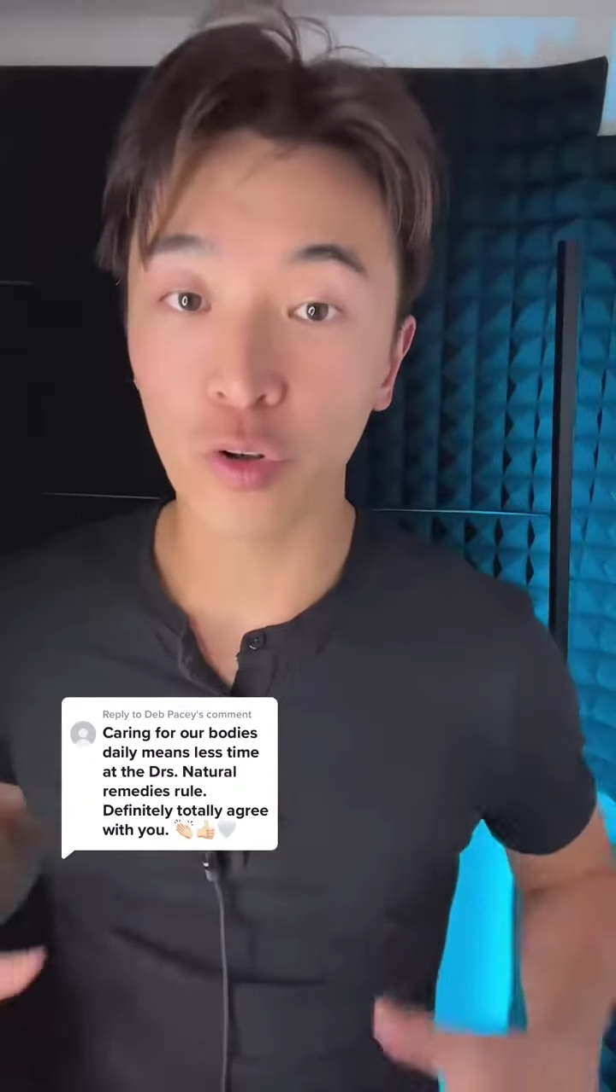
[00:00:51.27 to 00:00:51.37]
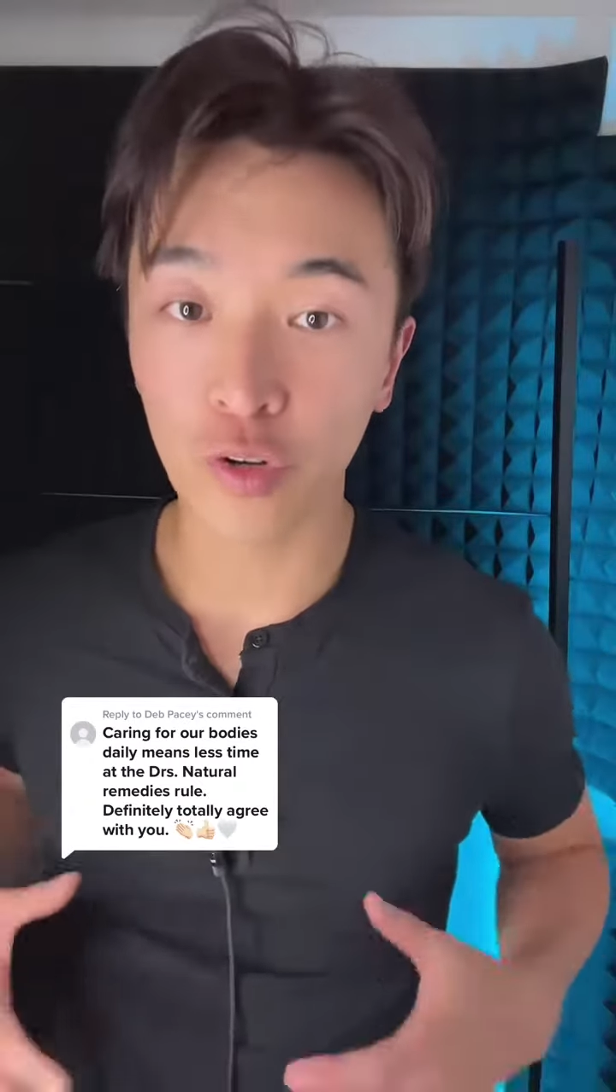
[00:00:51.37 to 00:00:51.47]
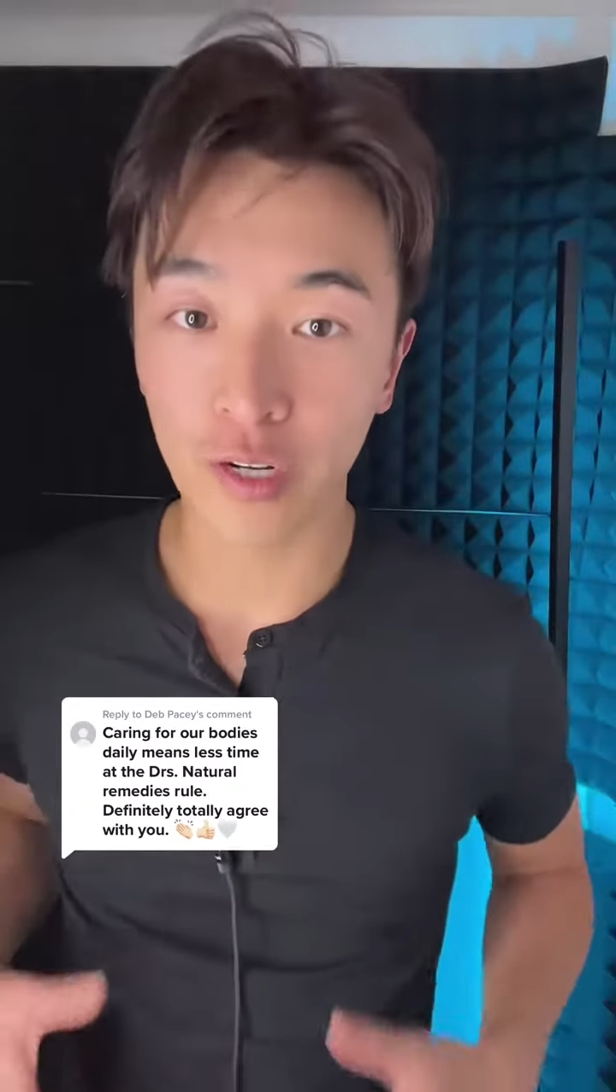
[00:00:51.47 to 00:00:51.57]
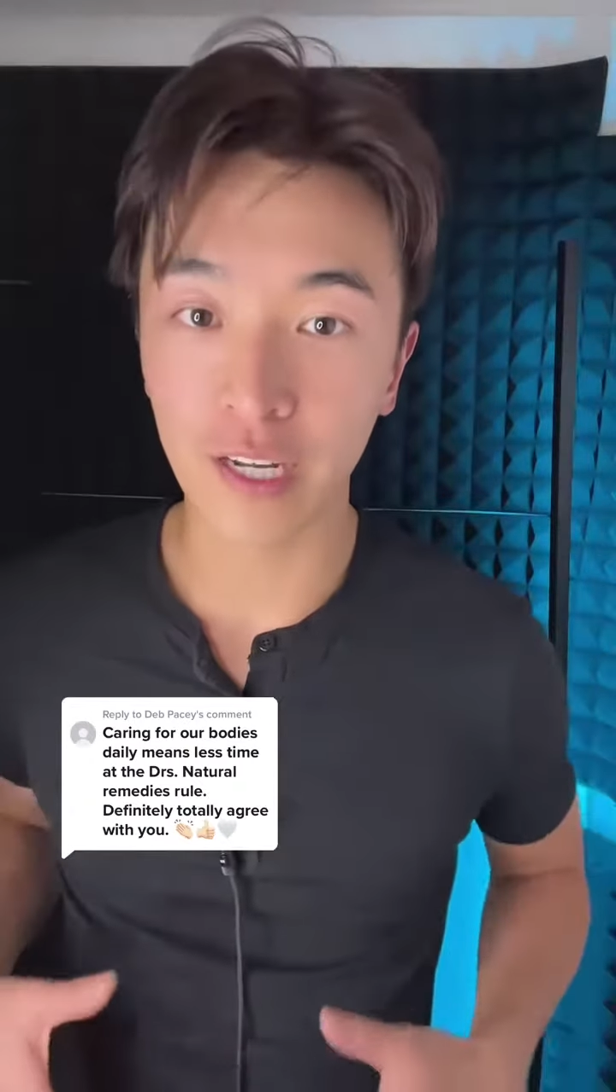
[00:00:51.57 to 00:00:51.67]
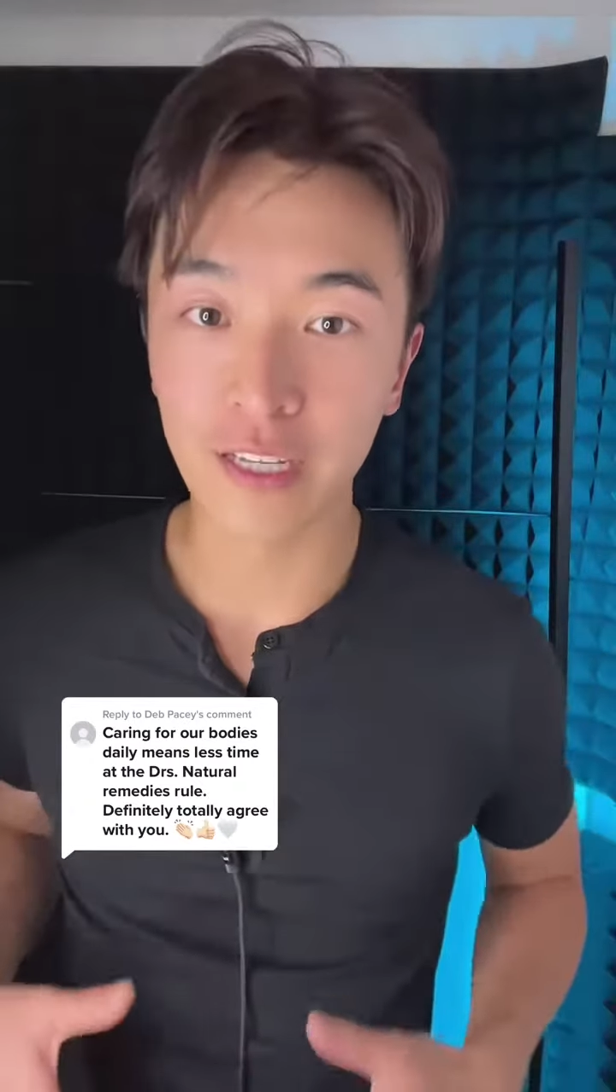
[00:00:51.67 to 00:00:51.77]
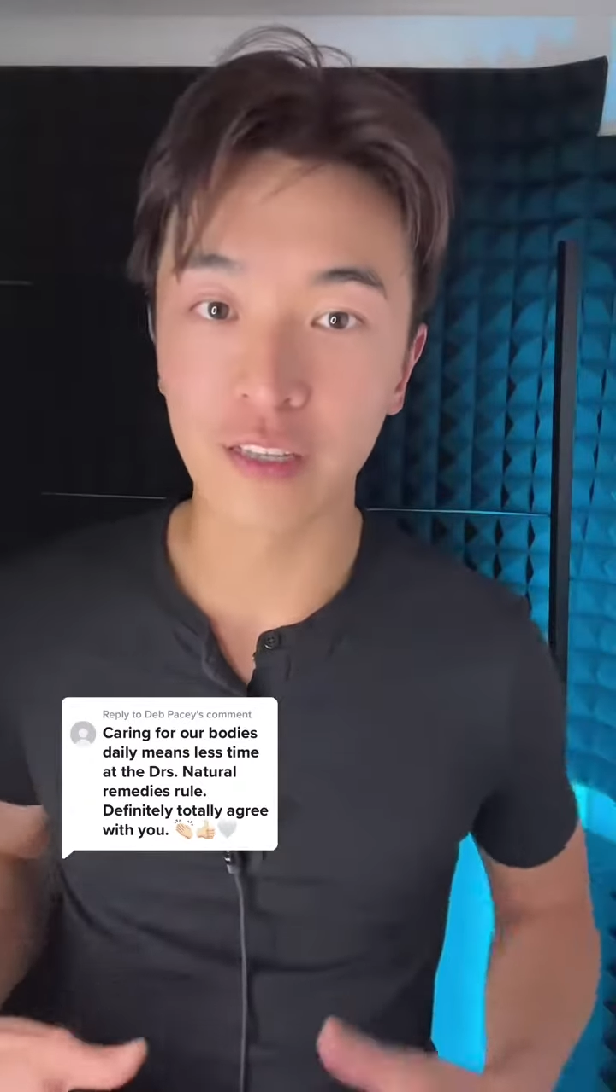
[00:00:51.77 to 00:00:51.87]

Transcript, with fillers: your gut,